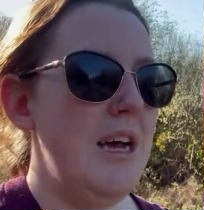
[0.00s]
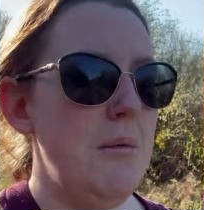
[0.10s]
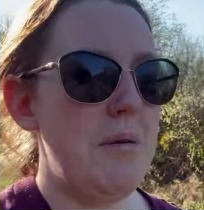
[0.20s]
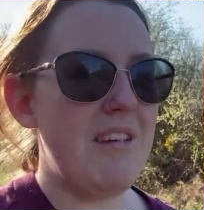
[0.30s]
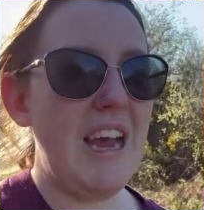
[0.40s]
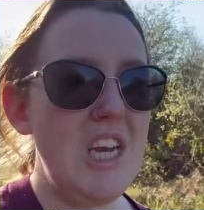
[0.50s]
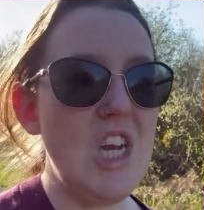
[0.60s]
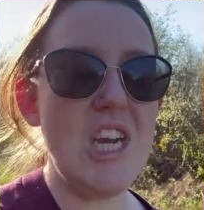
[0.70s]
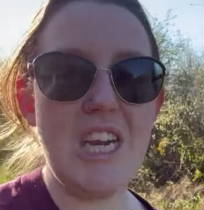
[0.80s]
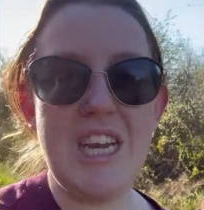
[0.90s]

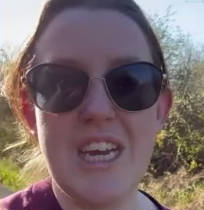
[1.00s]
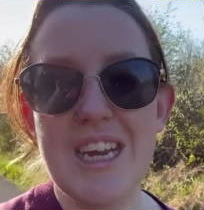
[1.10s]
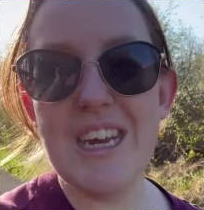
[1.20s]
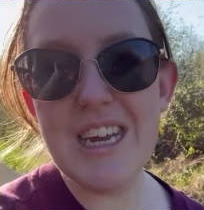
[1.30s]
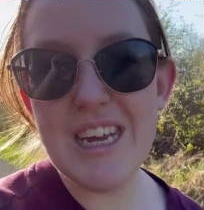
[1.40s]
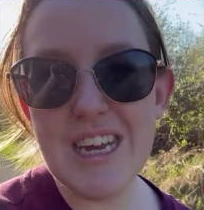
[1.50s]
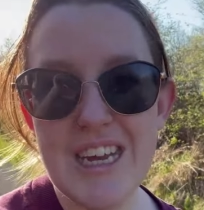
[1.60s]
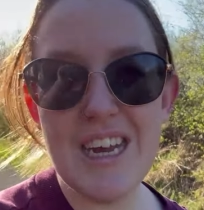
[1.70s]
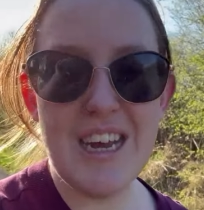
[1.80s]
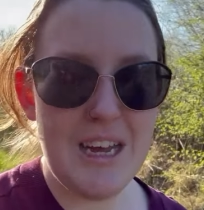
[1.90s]
potentially
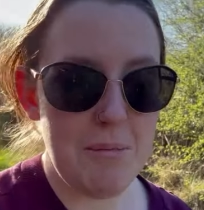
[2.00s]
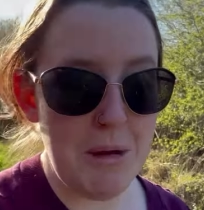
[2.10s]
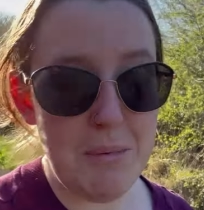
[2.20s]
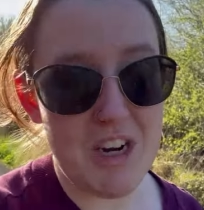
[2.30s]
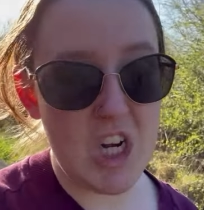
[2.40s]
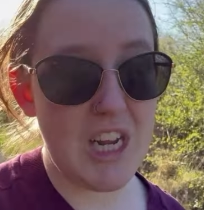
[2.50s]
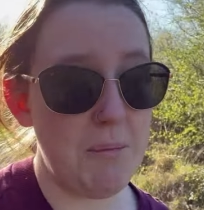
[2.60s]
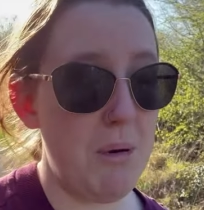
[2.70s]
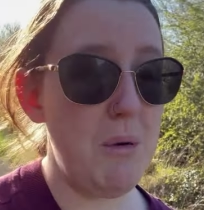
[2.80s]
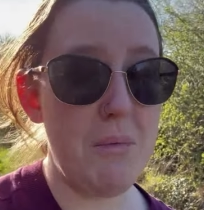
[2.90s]
maybe i should get a
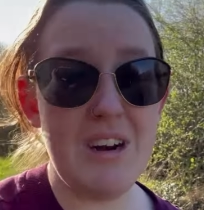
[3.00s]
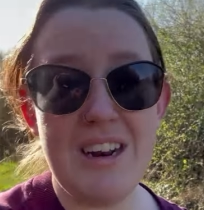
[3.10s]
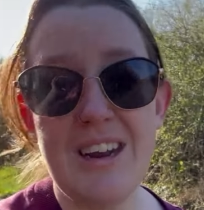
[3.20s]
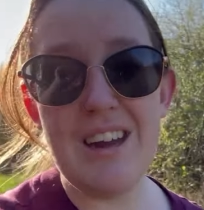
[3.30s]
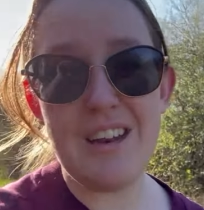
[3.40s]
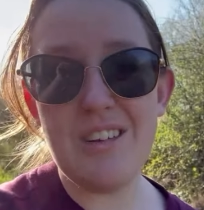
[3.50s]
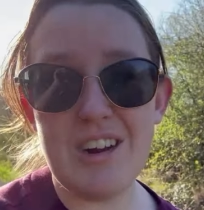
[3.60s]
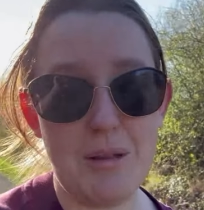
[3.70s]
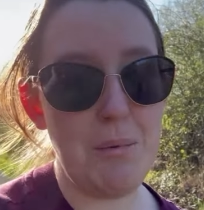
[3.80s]
plumber in and look at the